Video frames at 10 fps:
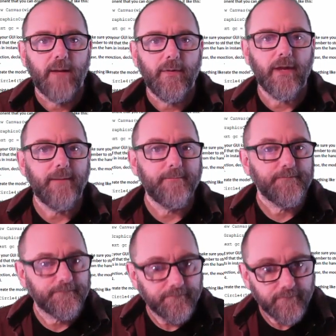Okay,
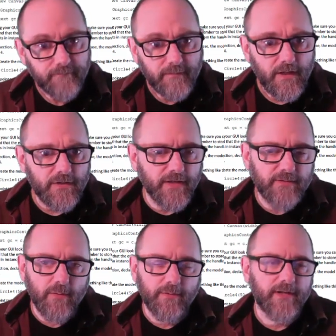so
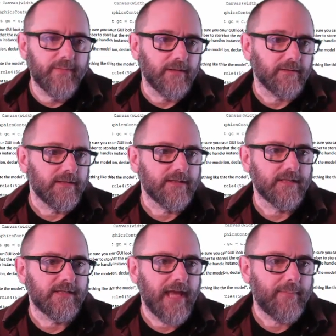that's what we're going to build, is
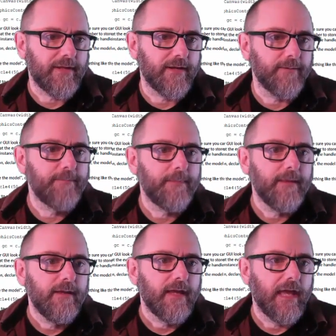this app here.
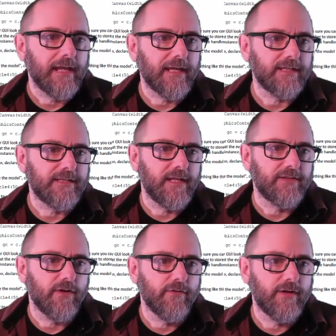And like I said,
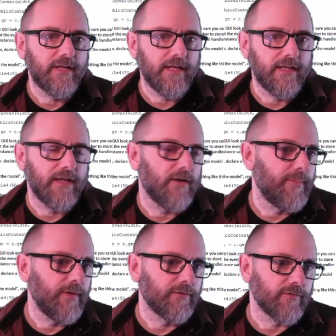it's already in there.
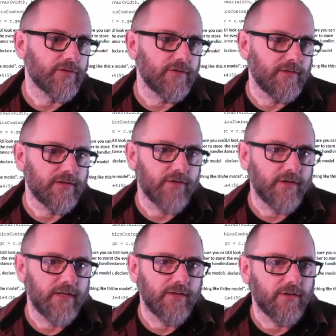A built version of it is
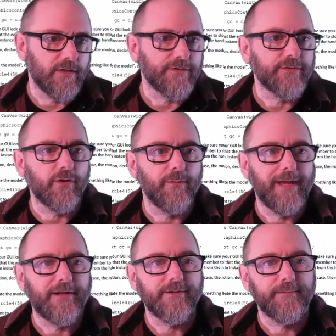already in there called Circle
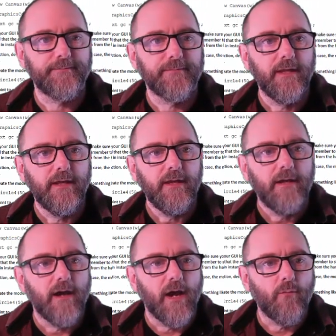Manager.
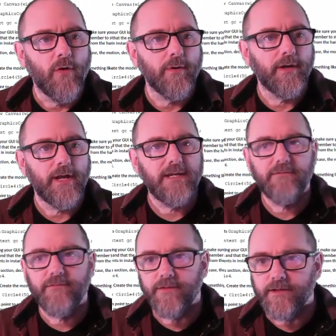What we're going to
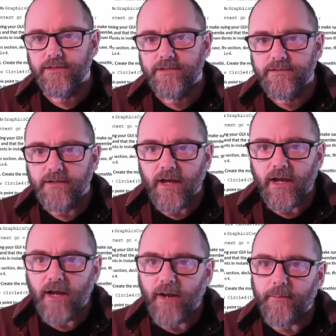need for this,
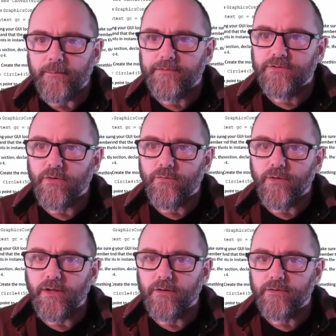so
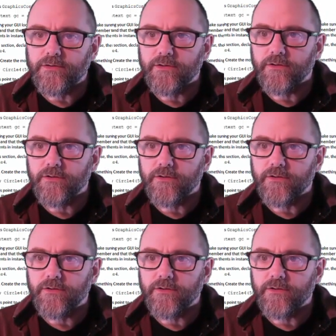if we go